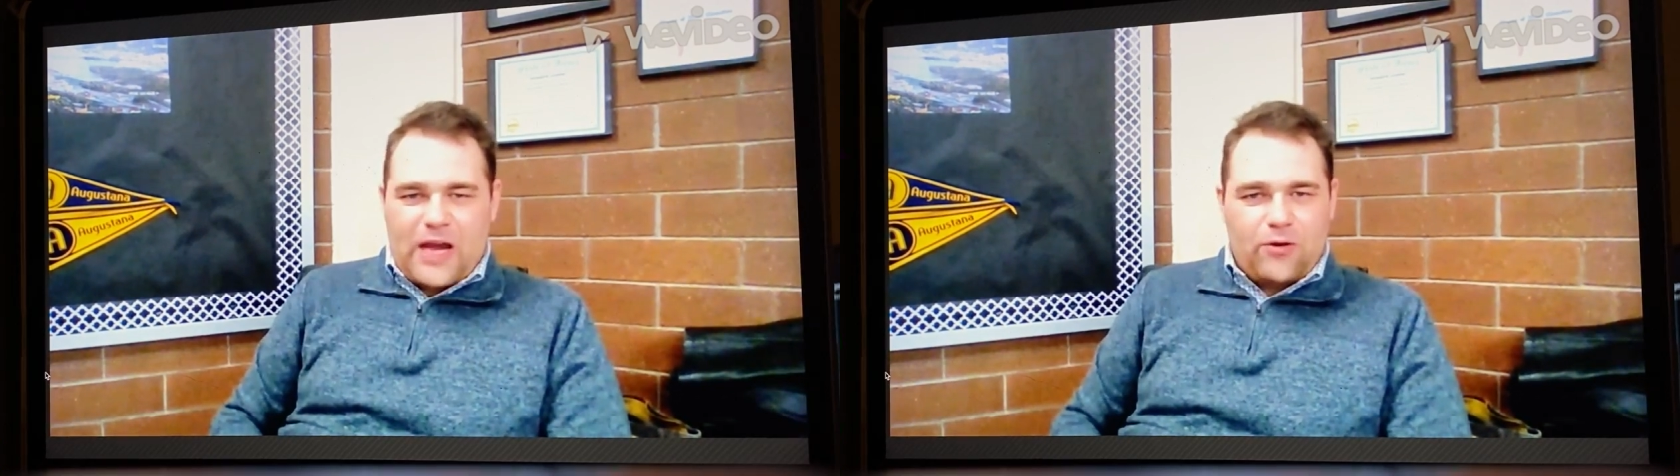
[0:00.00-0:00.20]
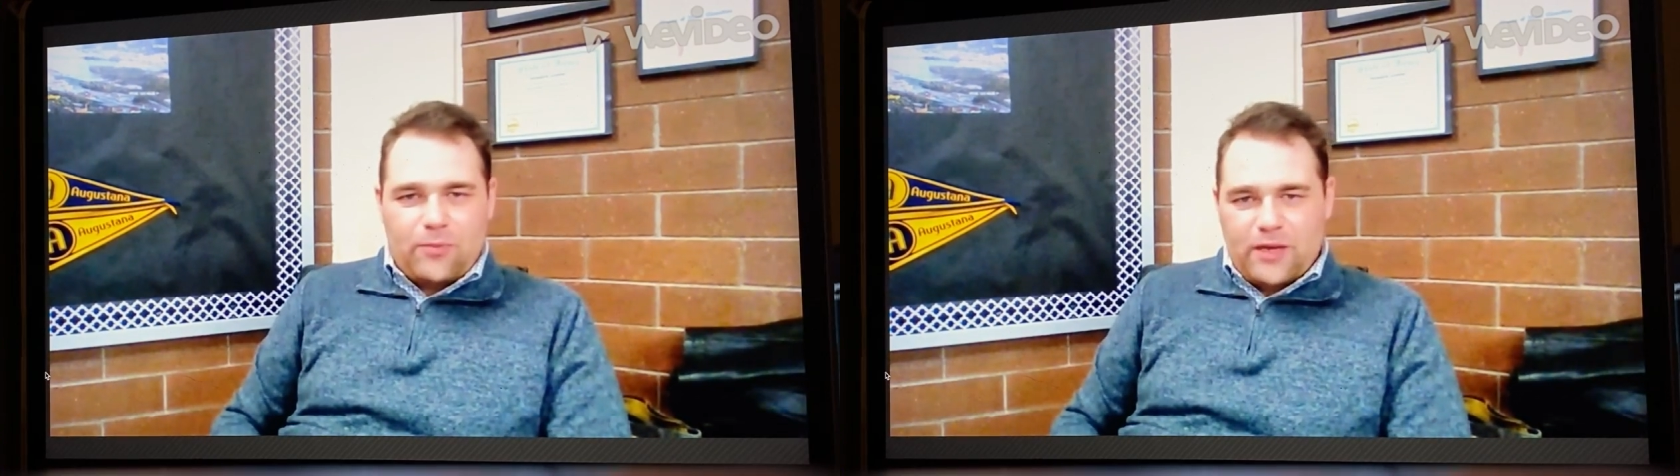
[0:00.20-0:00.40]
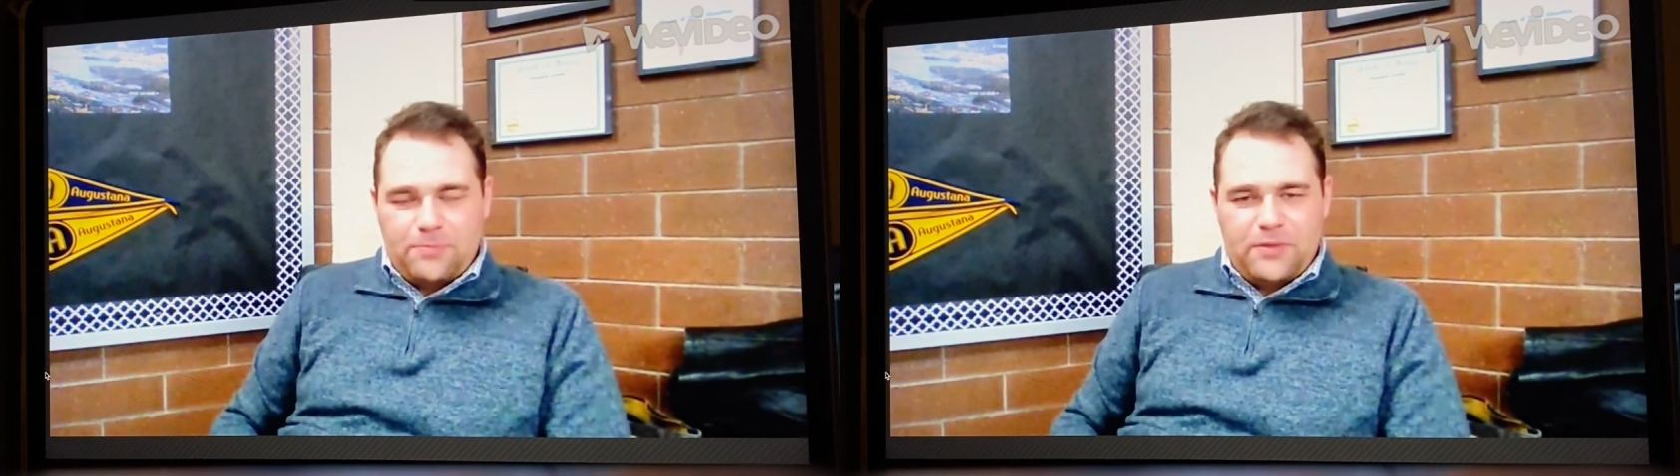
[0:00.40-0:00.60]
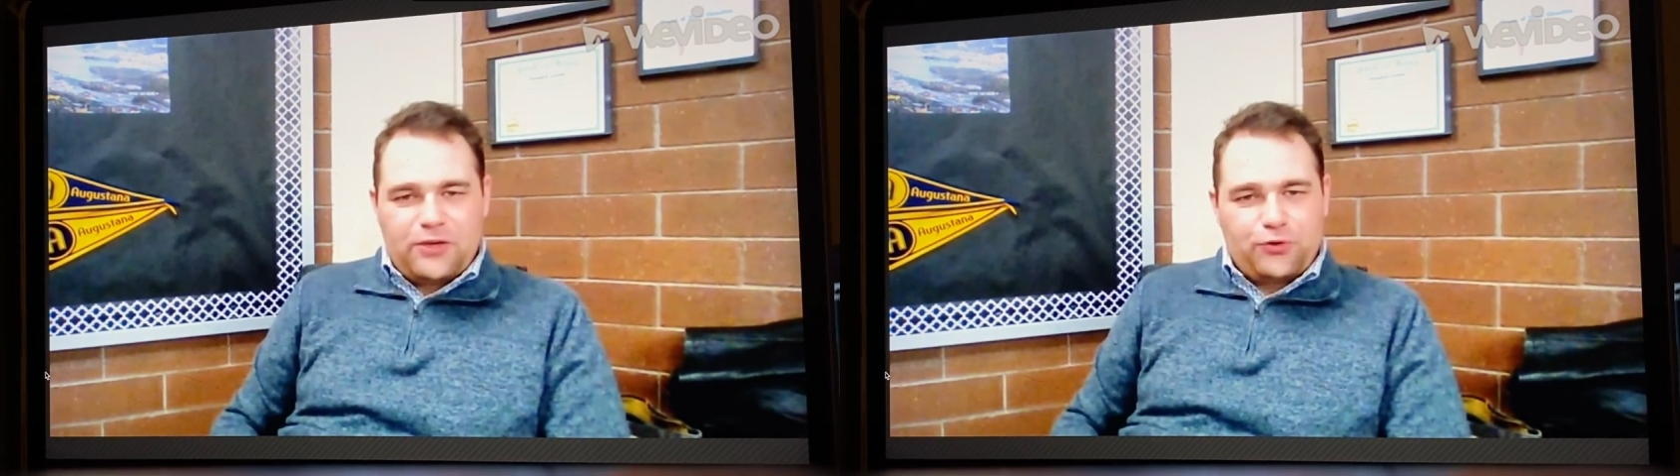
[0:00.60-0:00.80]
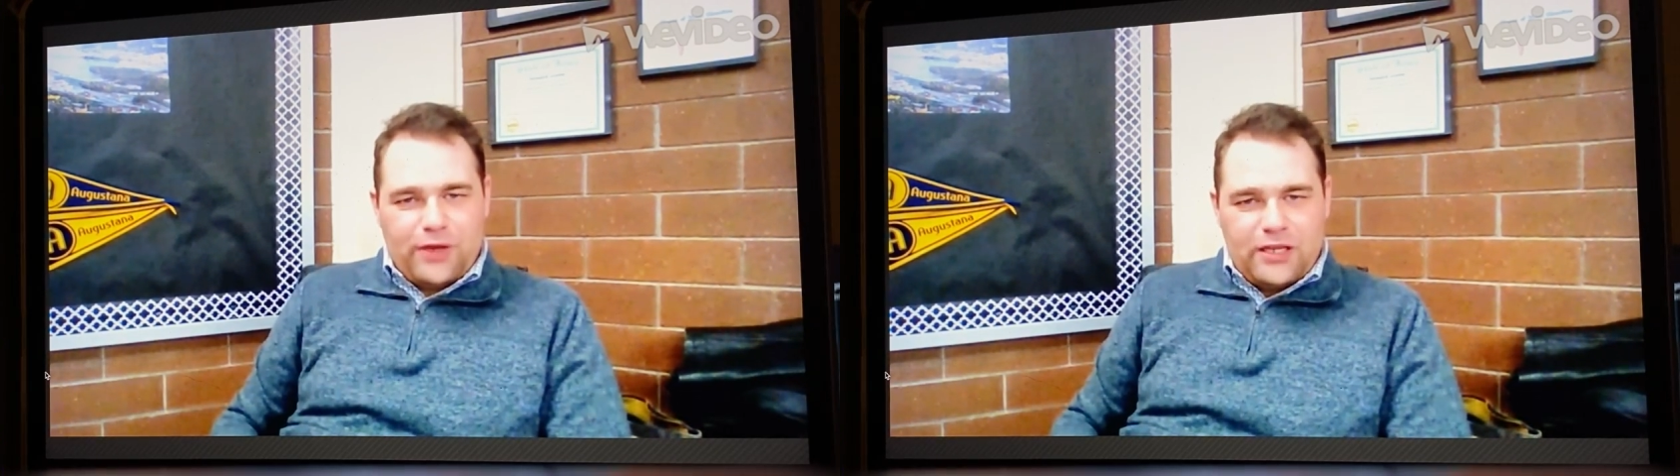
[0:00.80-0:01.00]
how it might be a
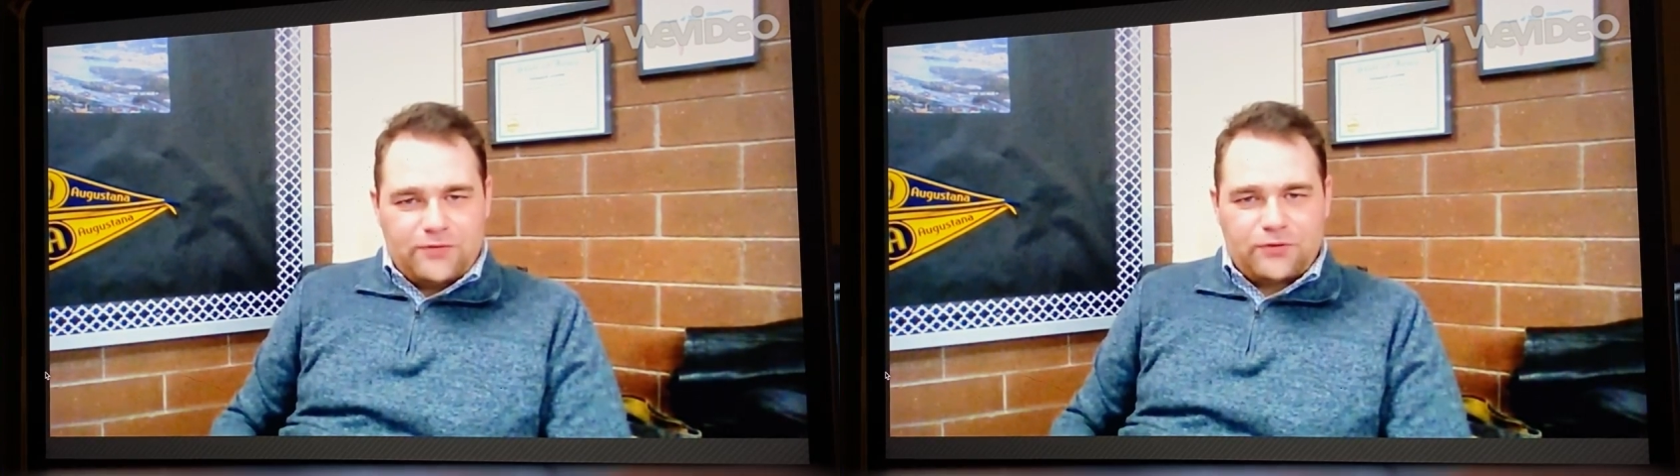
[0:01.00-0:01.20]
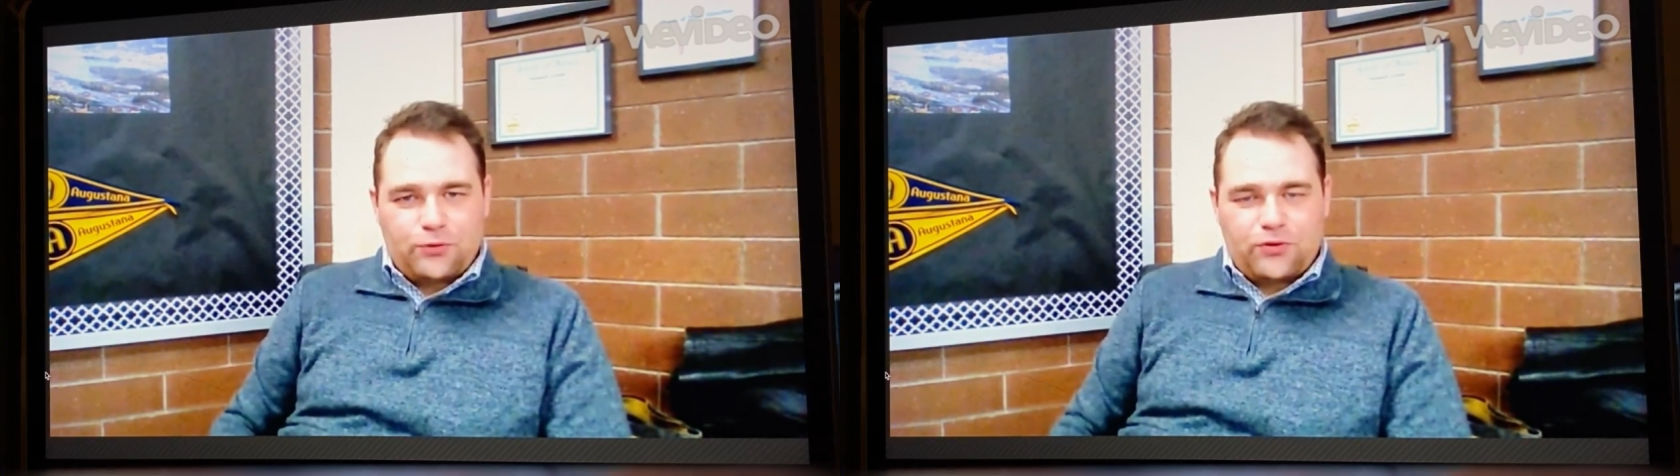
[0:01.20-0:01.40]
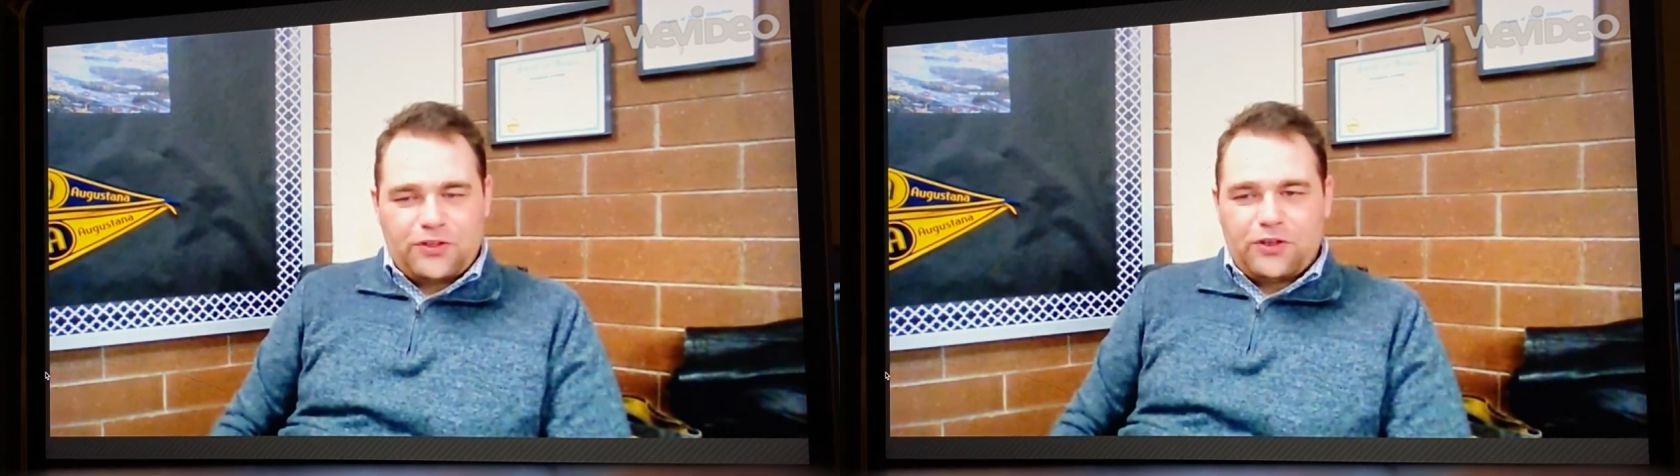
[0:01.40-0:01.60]
creative tool.